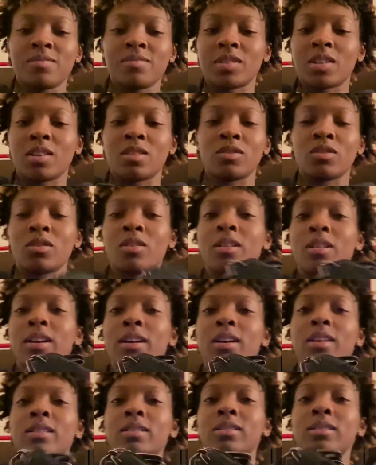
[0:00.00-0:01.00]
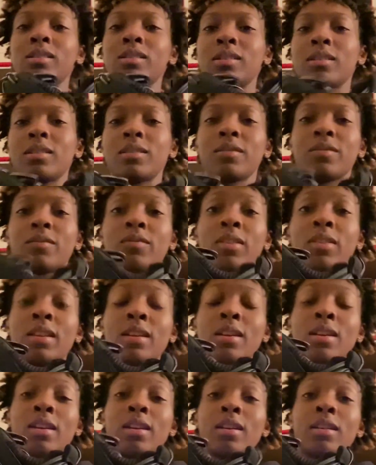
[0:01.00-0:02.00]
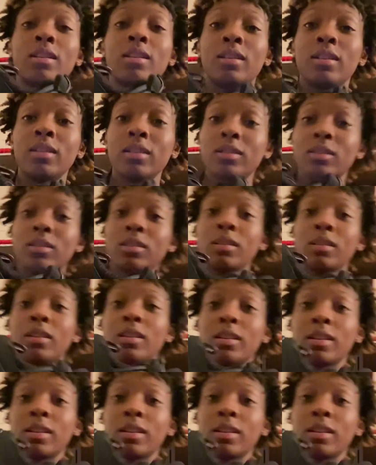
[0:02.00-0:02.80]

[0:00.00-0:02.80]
That's all I gotta say. This